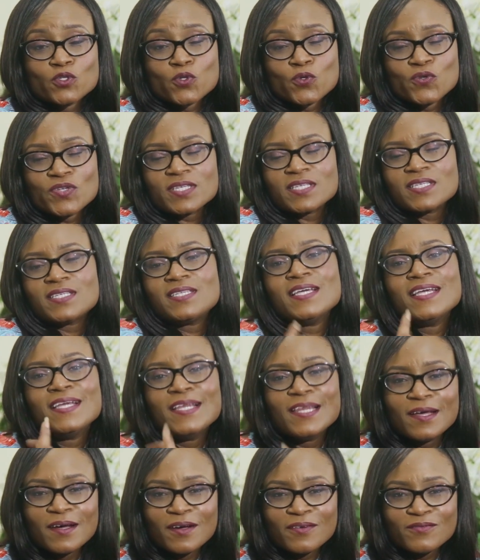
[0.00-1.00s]
to see
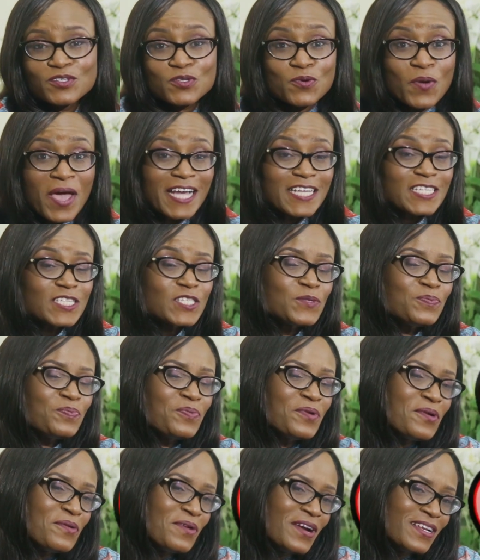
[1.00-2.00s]
love, to
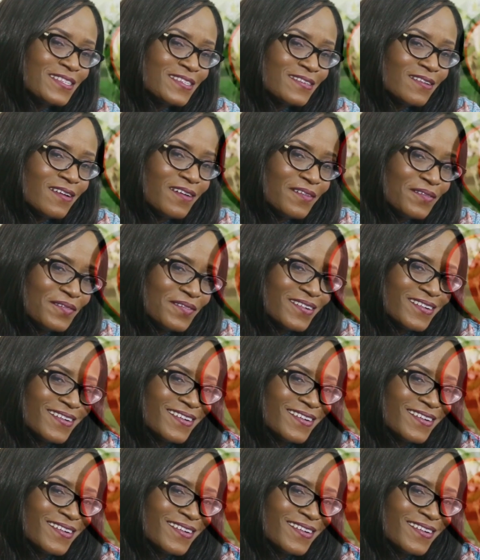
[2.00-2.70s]
experience love?